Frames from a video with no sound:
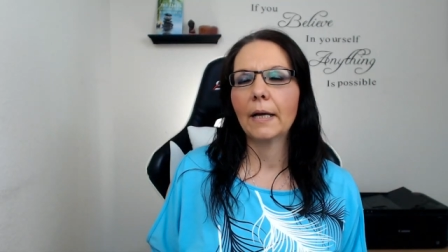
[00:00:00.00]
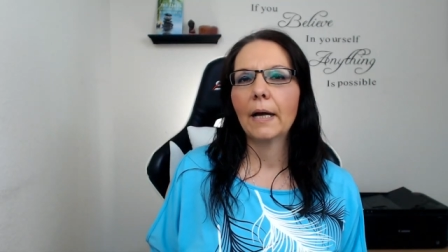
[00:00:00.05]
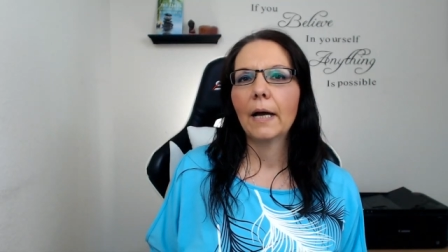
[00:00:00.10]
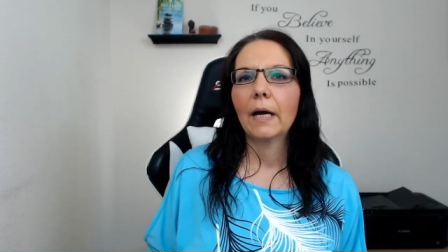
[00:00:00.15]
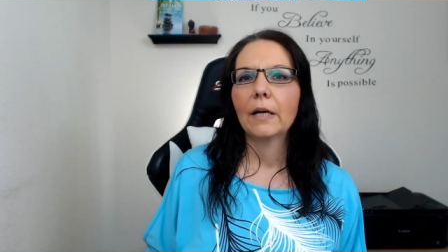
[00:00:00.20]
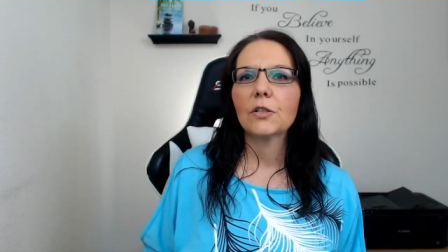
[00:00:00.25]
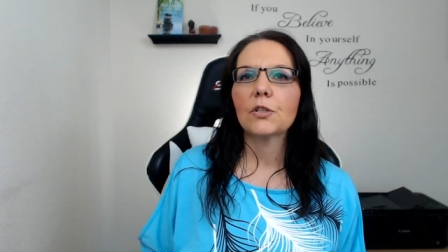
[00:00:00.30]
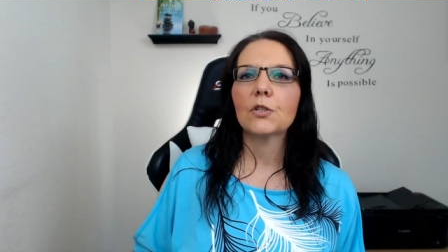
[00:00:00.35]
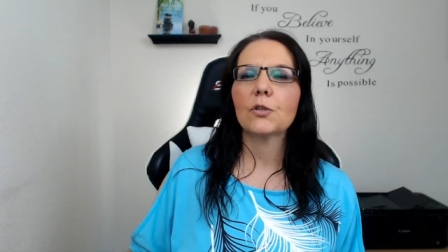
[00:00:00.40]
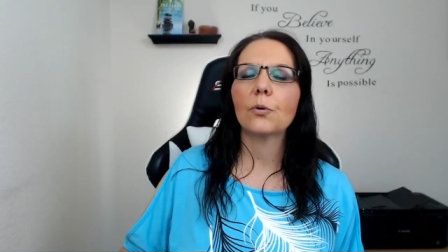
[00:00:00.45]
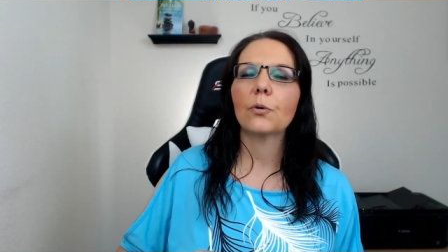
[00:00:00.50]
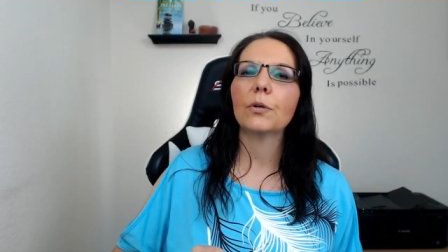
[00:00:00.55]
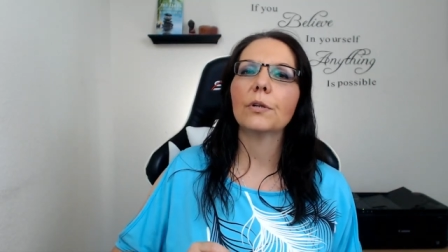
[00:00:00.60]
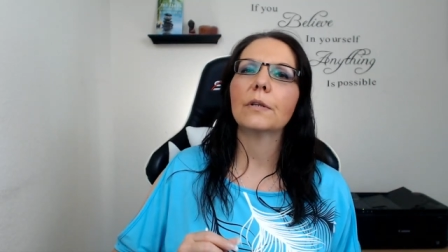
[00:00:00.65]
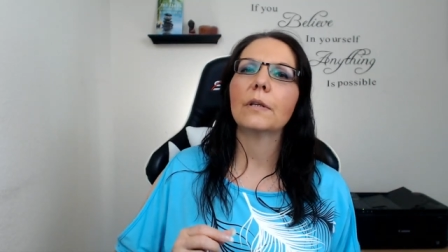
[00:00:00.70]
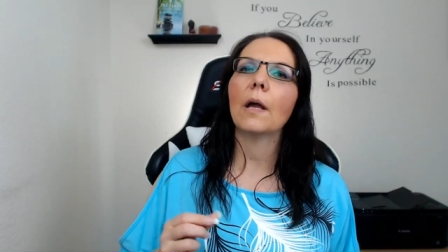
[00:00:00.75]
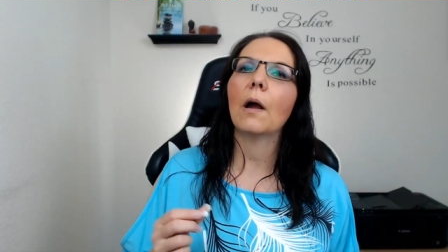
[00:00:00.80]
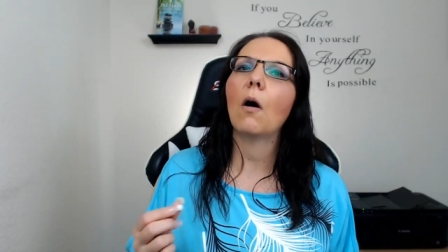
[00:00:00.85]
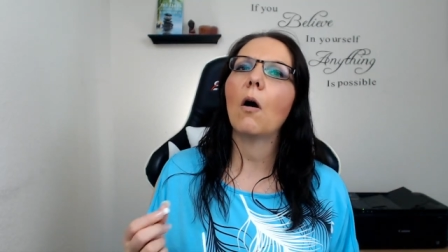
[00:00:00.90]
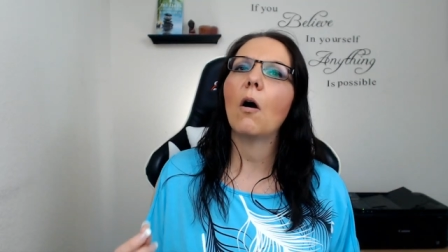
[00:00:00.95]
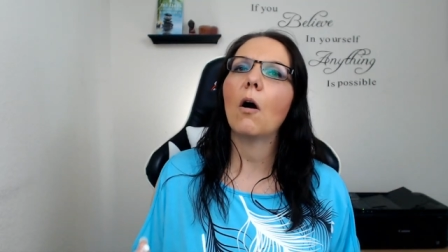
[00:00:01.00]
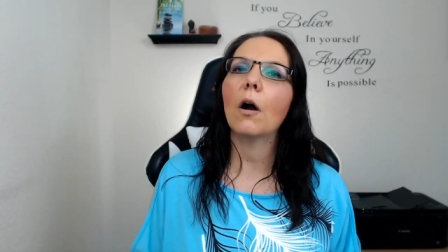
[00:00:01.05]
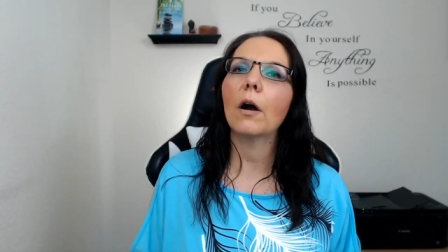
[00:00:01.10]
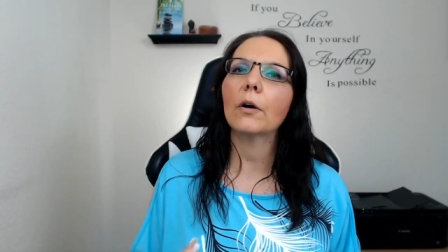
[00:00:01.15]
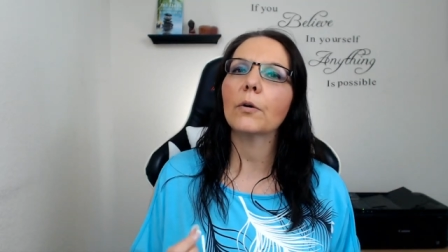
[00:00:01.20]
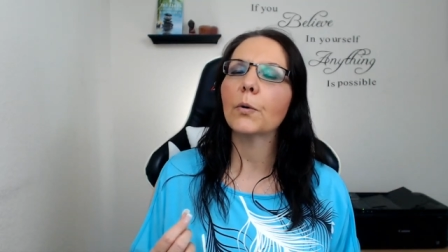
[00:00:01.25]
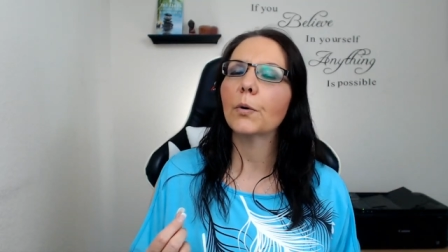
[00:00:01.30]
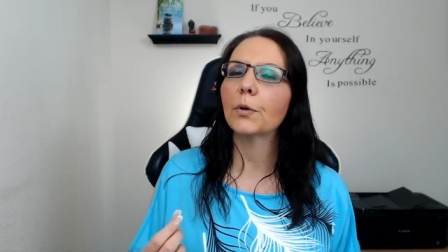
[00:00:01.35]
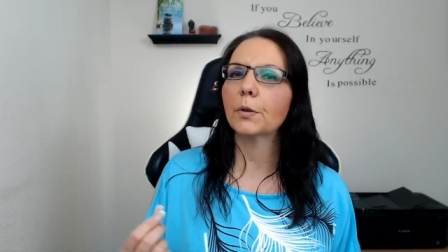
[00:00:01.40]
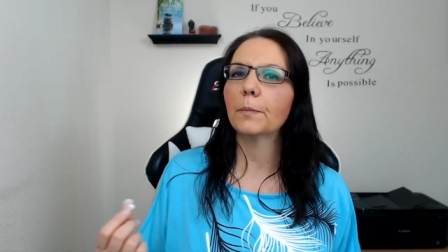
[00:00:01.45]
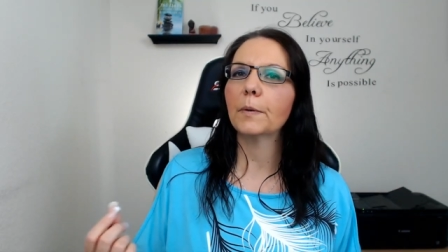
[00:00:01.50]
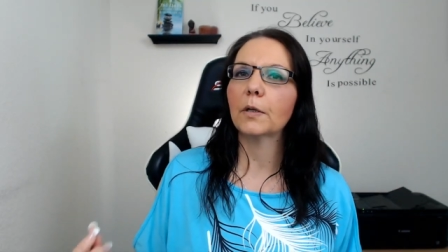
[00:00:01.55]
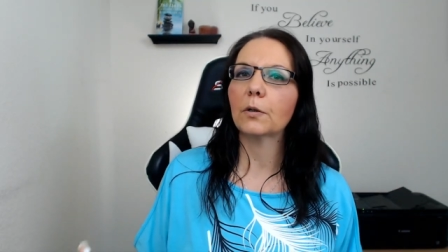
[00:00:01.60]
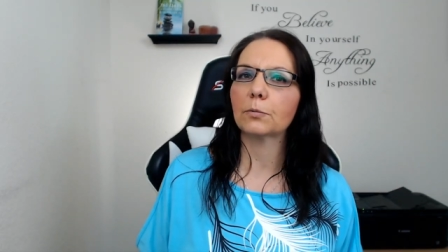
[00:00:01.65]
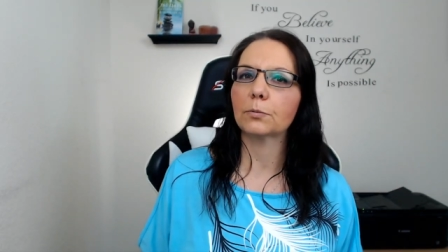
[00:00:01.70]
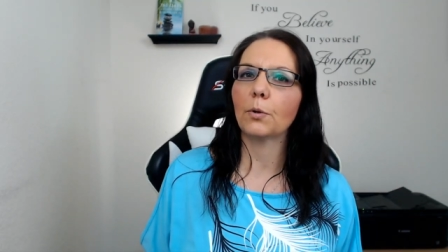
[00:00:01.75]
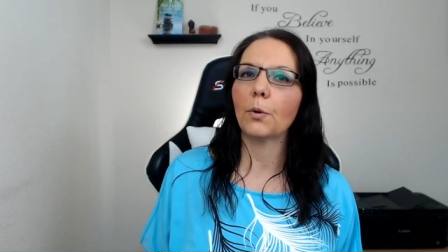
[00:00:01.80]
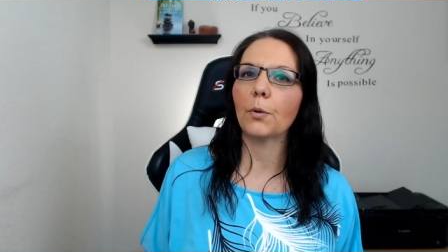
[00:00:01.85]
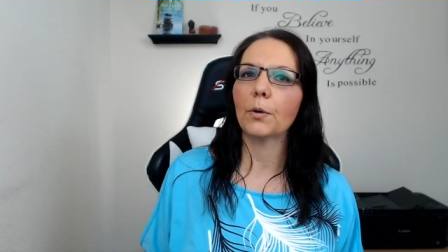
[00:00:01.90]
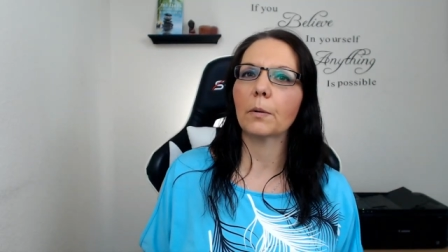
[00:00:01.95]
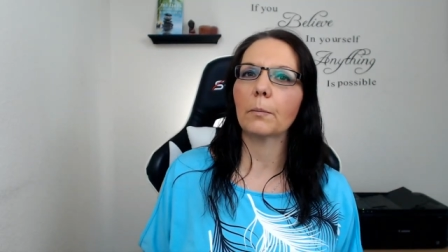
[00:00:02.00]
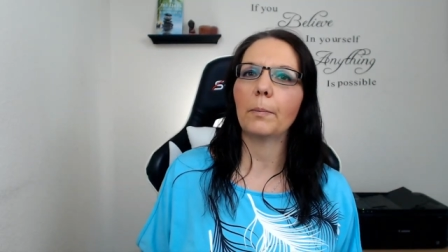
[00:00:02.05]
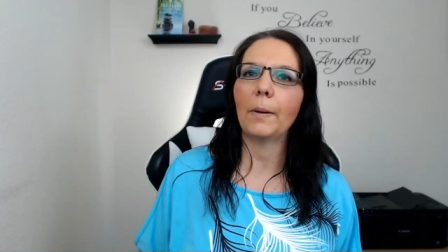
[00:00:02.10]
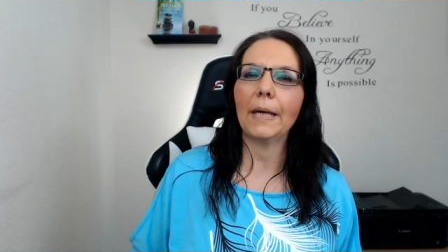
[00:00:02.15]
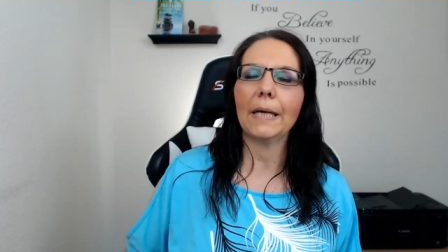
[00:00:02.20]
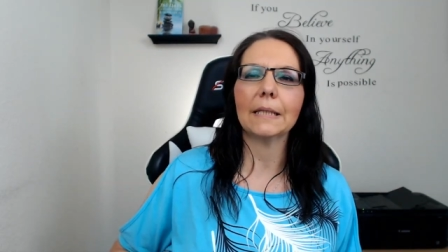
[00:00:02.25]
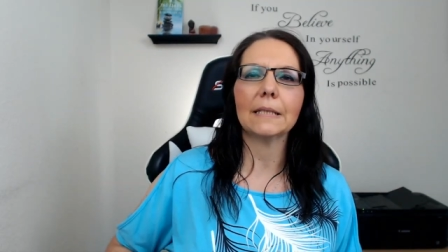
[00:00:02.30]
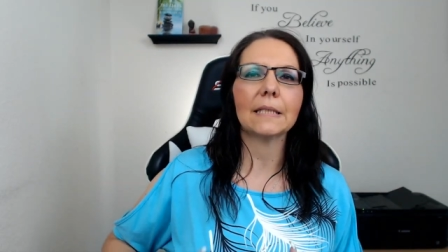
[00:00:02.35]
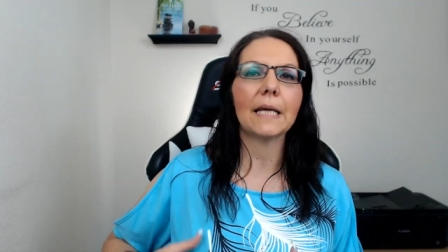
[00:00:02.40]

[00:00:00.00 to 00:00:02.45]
so there are going to be growing pains